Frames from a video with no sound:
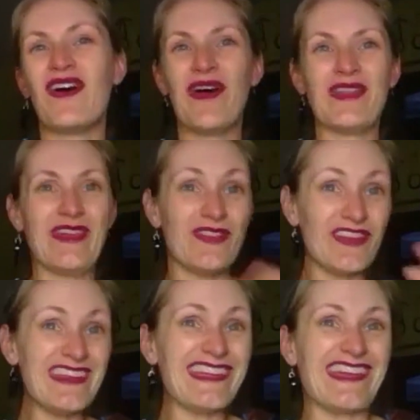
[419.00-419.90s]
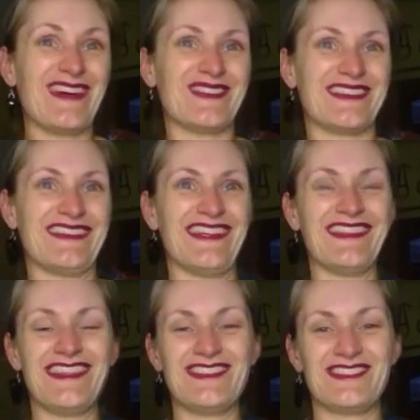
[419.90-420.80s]
Are they funny captions? Are
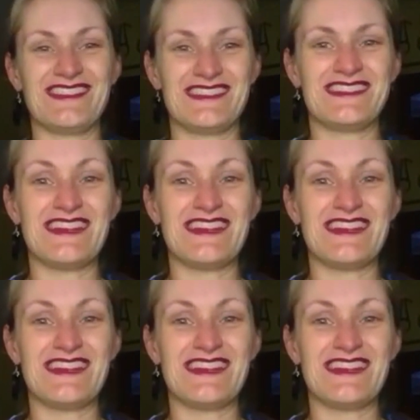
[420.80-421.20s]
they just